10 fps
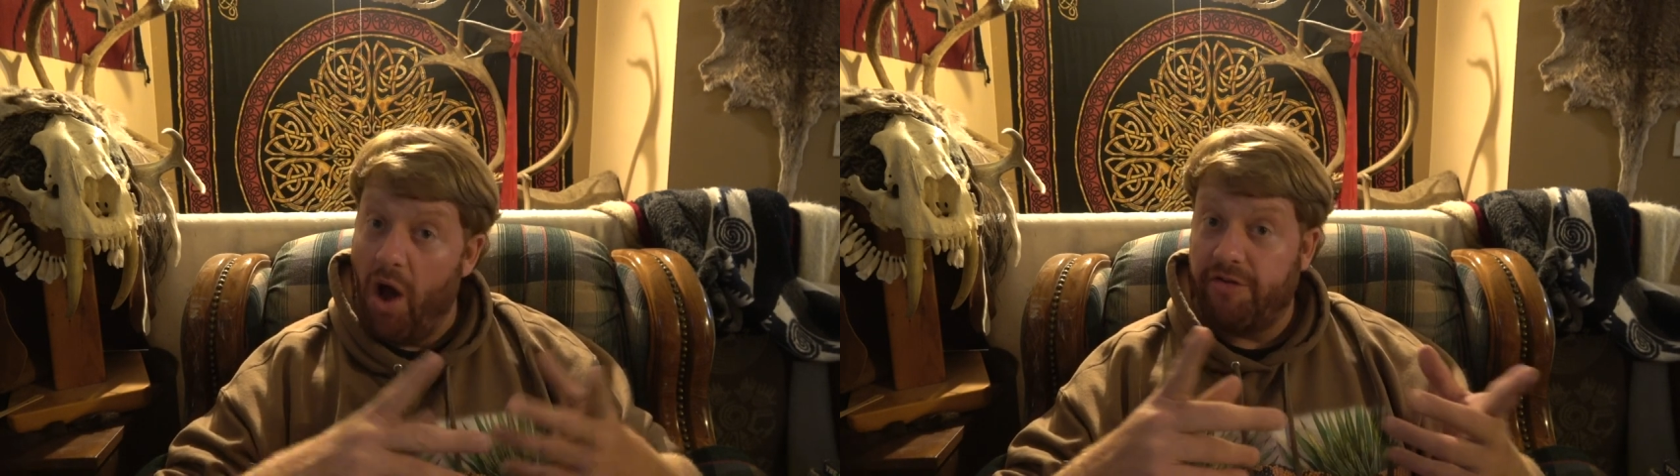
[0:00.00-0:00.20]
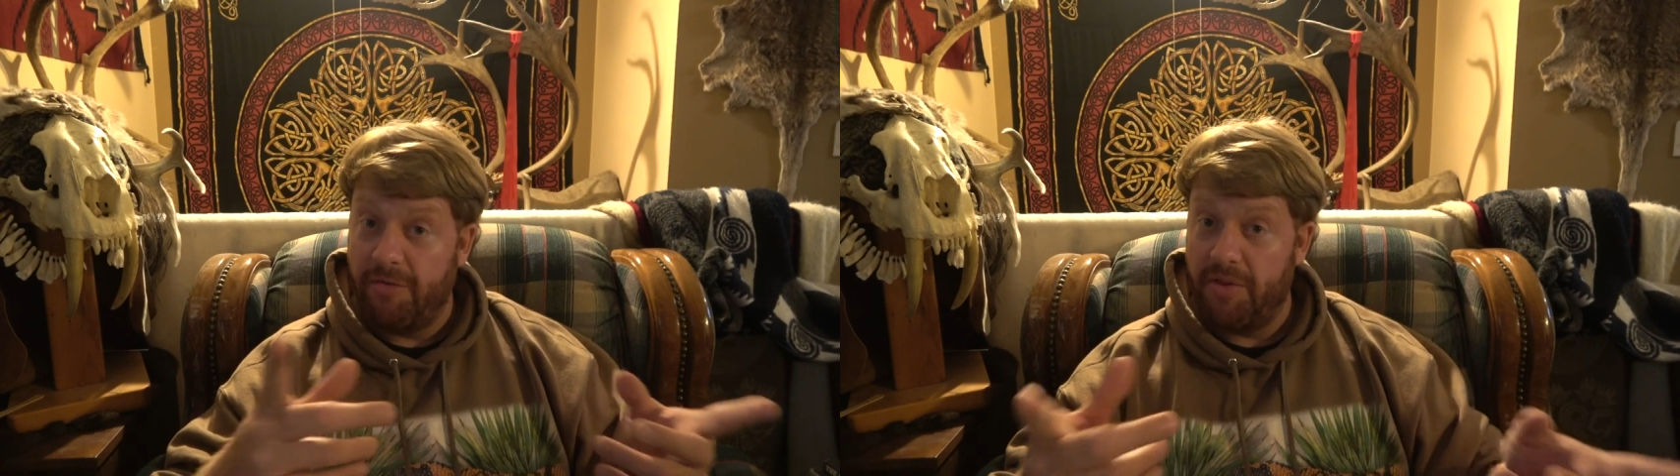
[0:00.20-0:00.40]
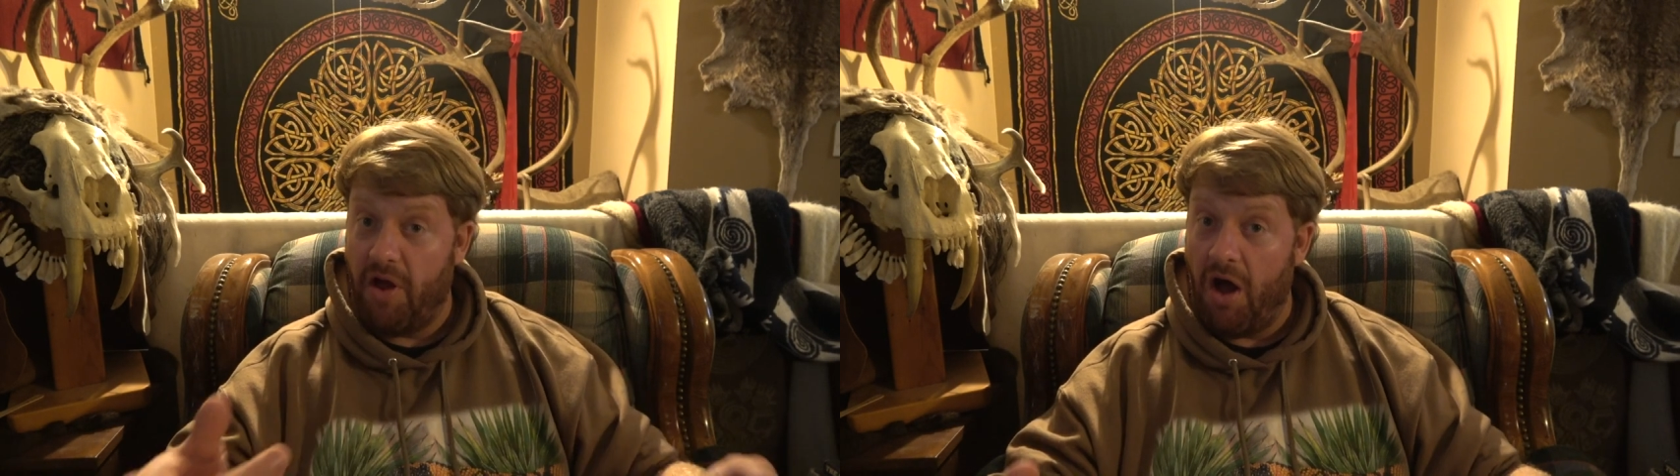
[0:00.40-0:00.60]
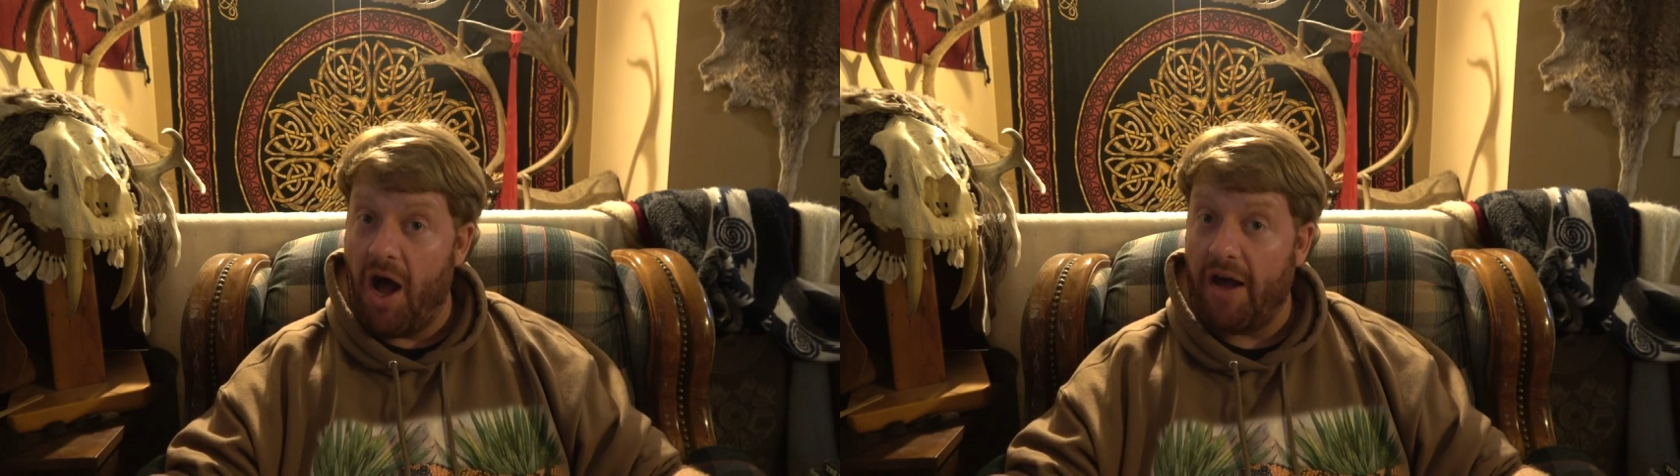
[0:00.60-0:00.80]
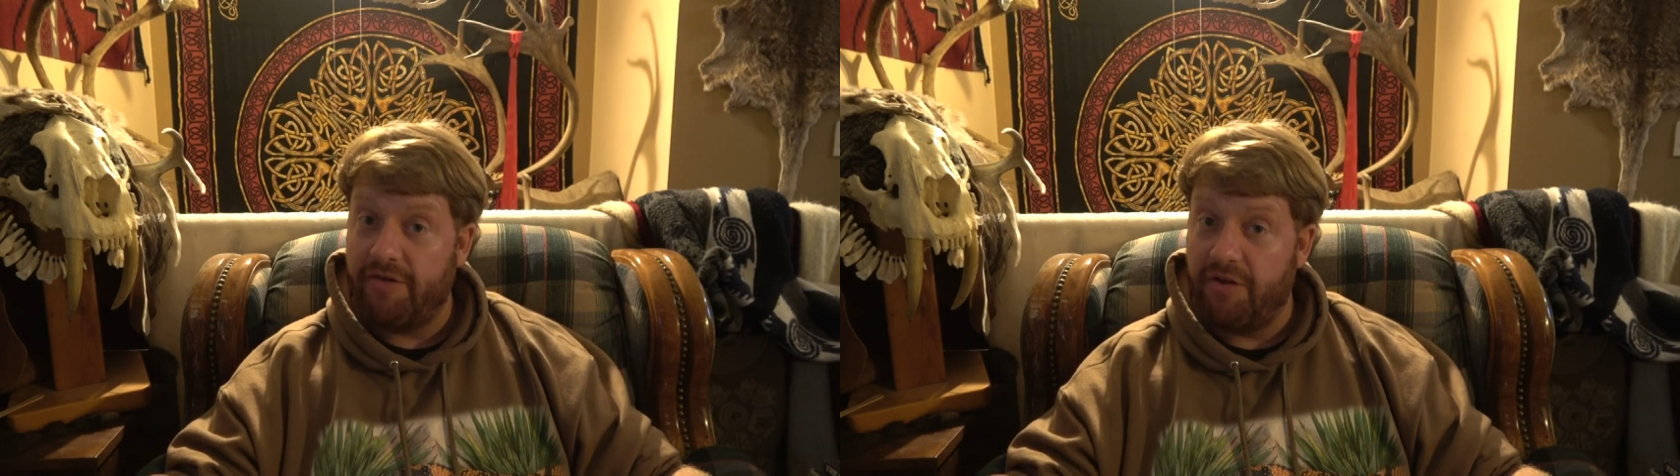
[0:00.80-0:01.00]
some of the
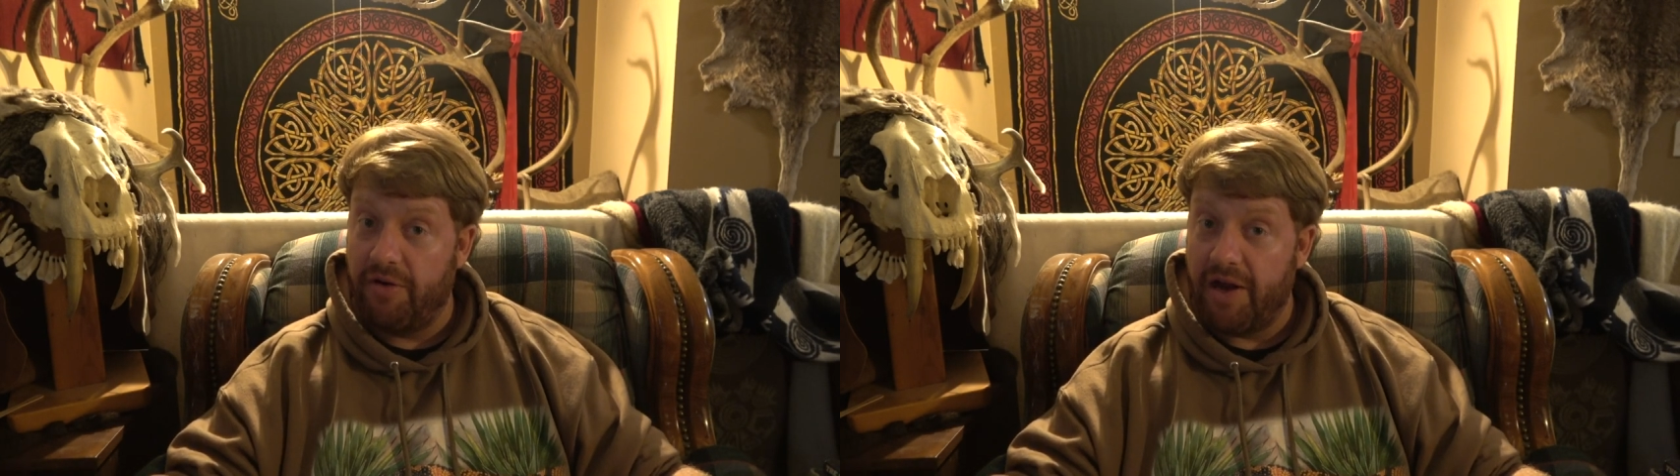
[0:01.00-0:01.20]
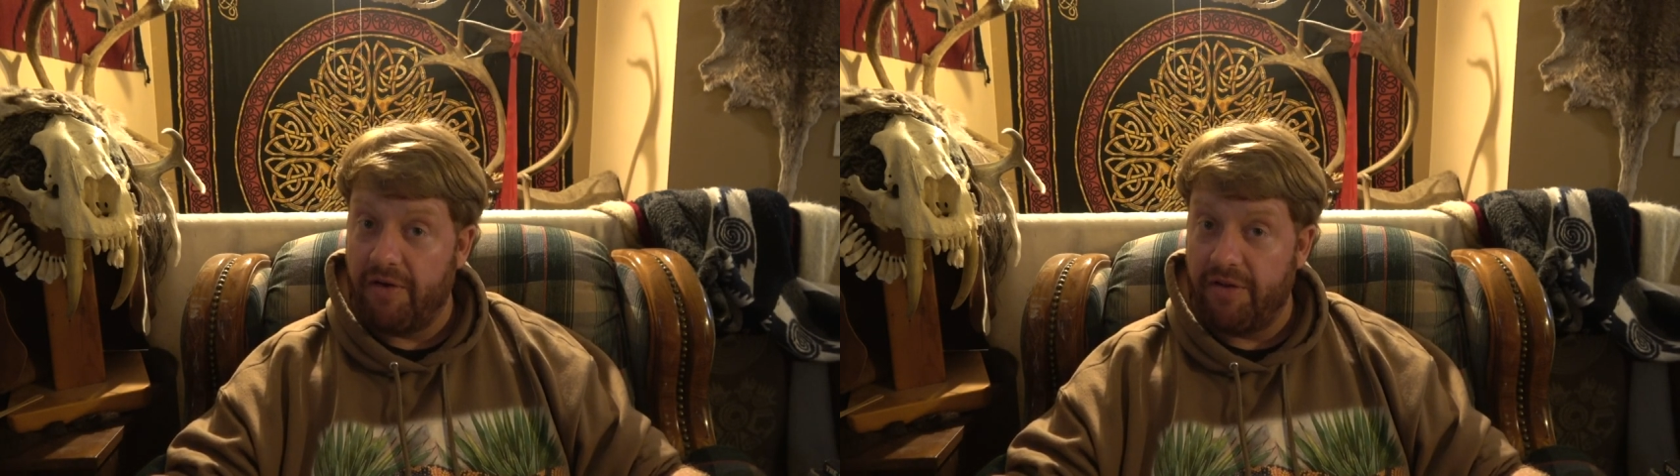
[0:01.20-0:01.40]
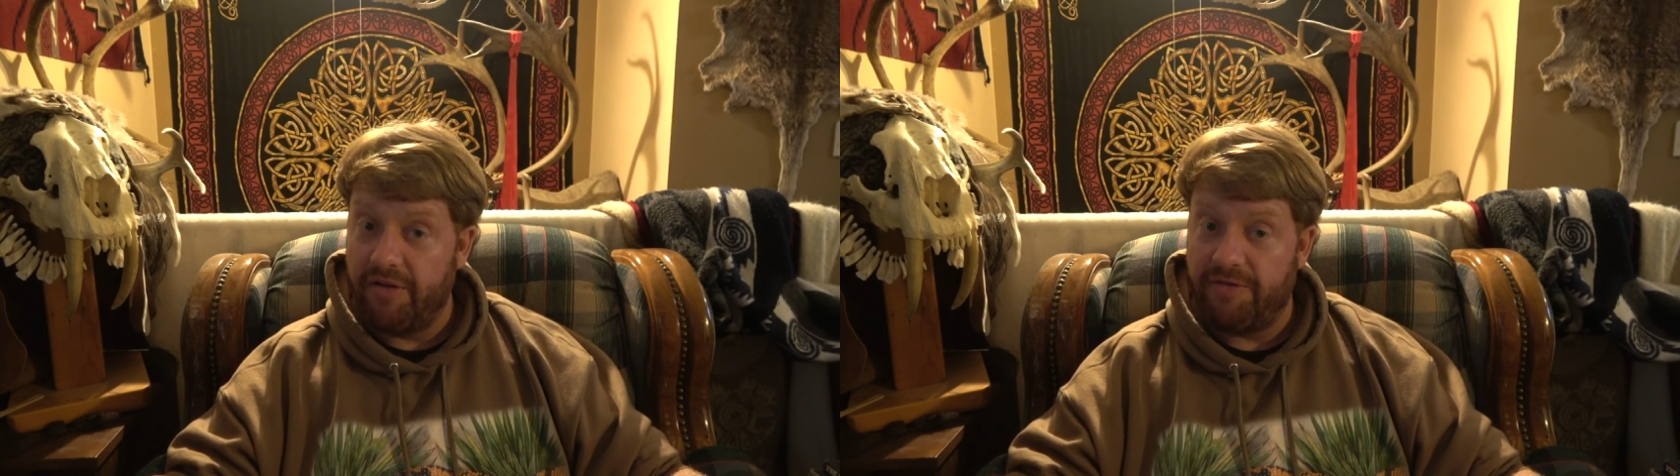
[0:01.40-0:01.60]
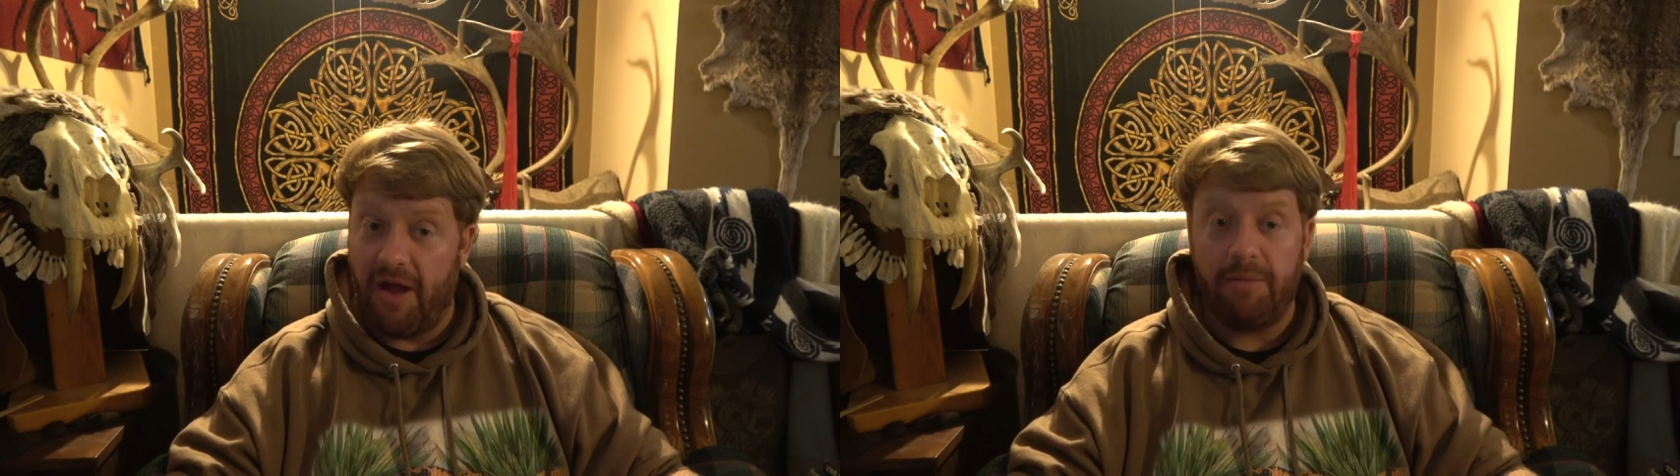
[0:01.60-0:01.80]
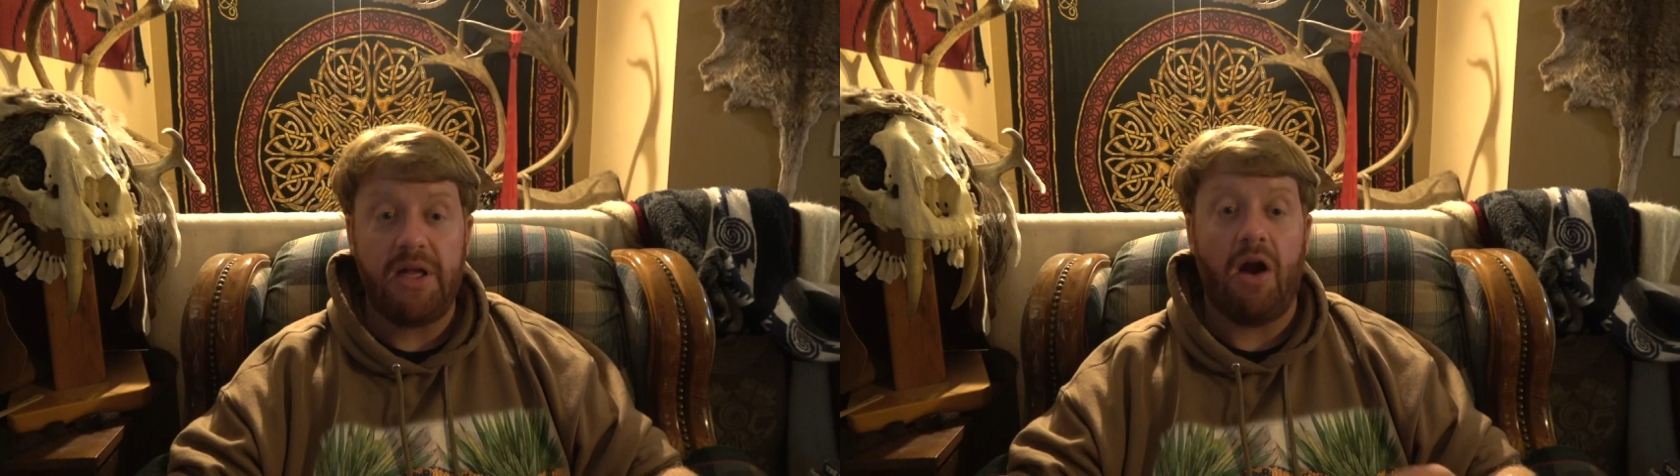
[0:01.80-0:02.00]
hawks you'll hear in this
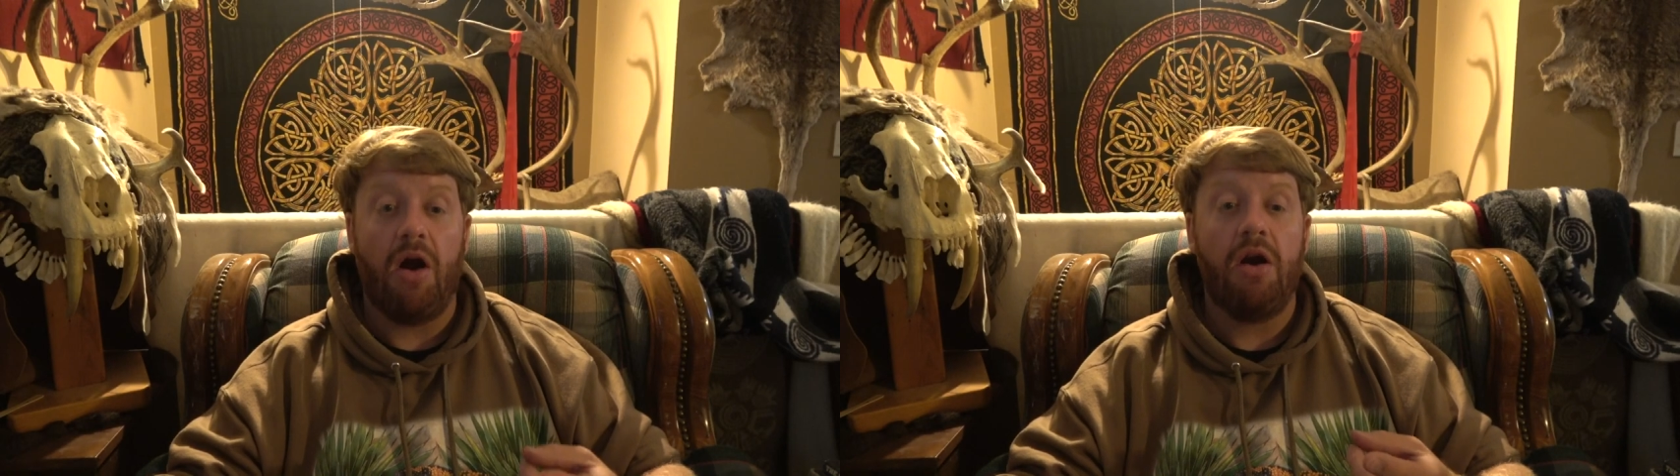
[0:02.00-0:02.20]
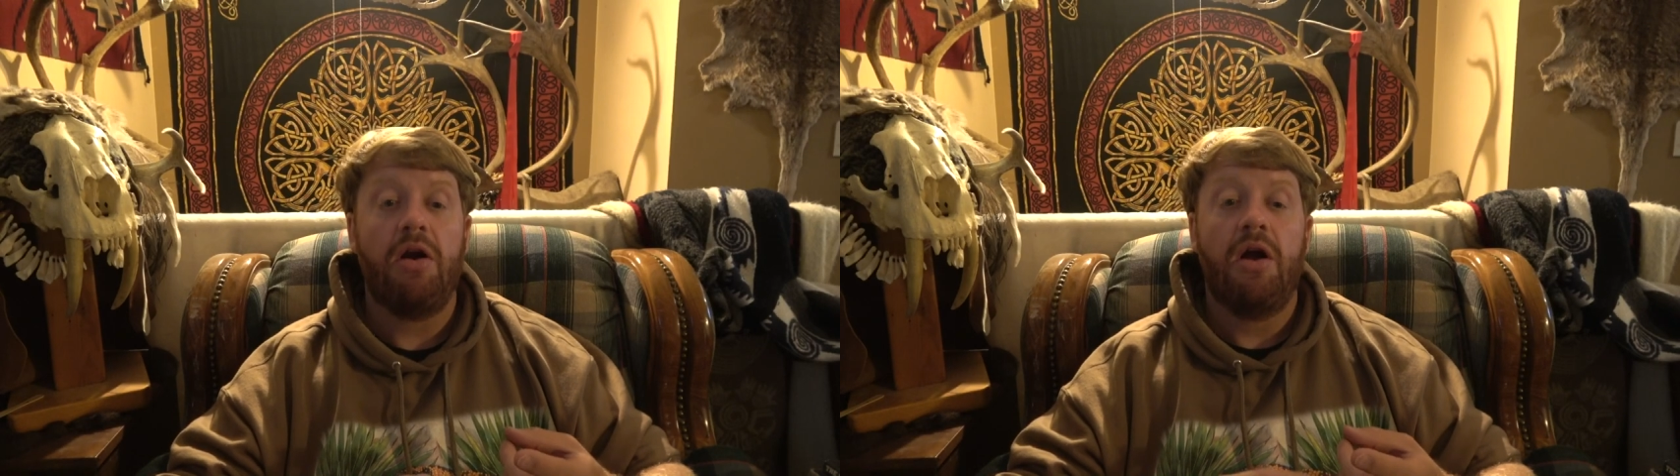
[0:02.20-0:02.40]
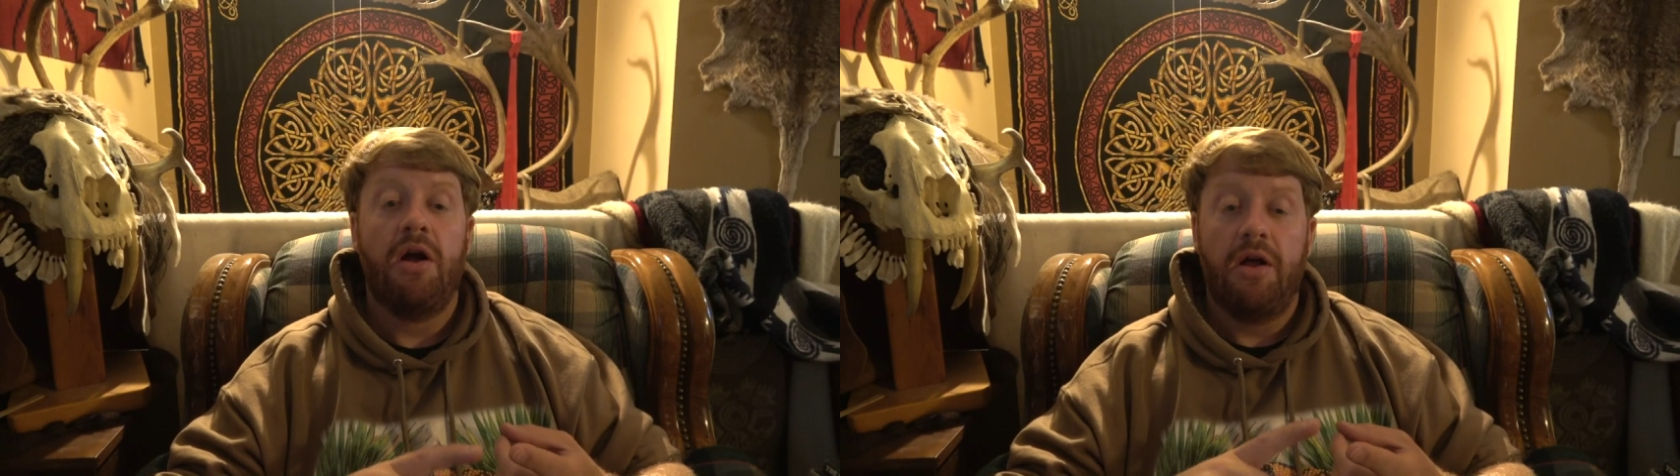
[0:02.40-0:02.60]
family are